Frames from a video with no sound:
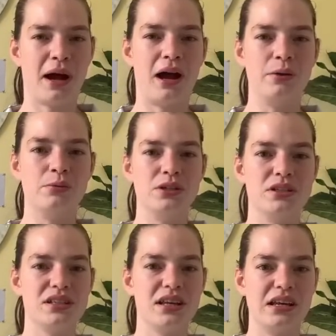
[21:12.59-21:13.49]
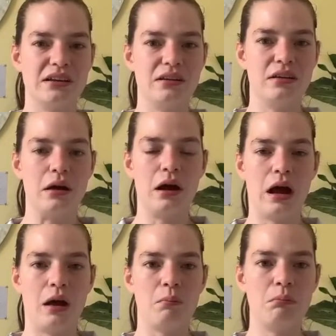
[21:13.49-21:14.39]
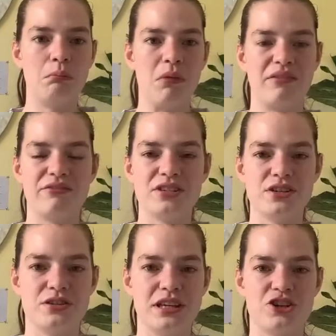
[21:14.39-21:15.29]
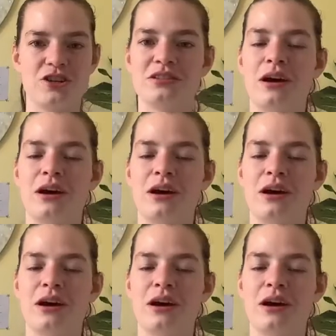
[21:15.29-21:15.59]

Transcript: I was in my physio sessions.